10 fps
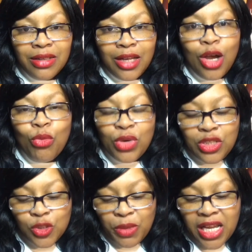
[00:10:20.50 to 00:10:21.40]
When you
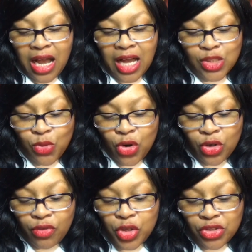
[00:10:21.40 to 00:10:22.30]
speak God's word over
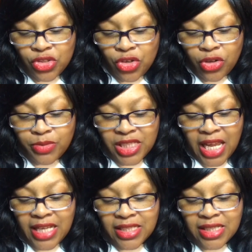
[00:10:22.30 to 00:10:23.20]
your
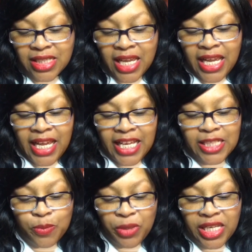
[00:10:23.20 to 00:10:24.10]
circumstances, His
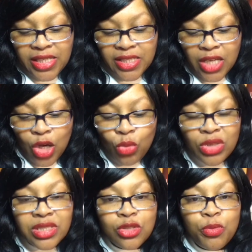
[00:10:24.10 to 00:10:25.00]
peace will
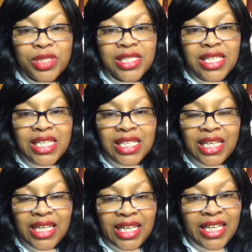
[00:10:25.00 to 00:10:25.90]
supersede
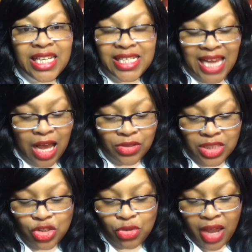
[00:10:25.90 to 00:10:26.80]
any doubt that
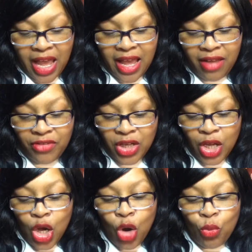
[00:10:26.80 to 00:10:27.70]
you have.
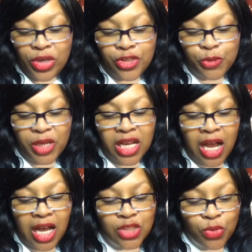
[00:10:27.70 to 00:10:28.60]
When you speak
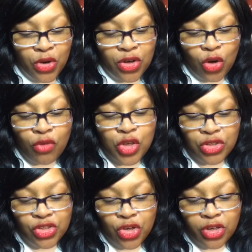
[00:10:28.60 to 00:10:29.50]
God's word over your
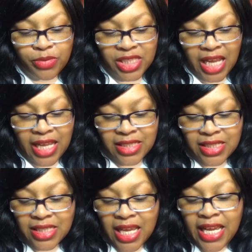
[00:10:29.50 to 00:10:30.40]
circumstances,
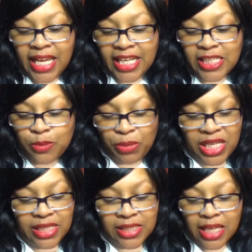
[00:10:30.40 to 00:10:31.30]
his
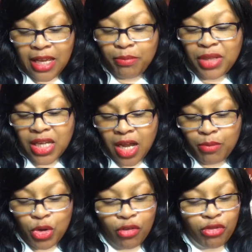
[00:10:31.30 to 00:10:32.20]
peace become
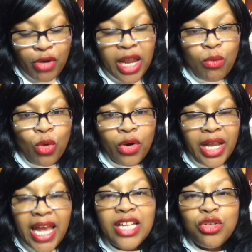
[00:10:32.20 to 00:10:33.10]
your framework
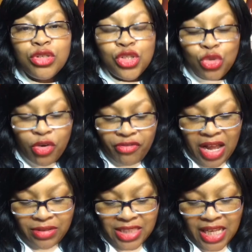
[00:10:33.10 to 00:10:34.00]
and your sure
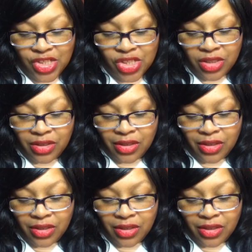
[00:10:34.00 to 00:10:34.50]
foundation.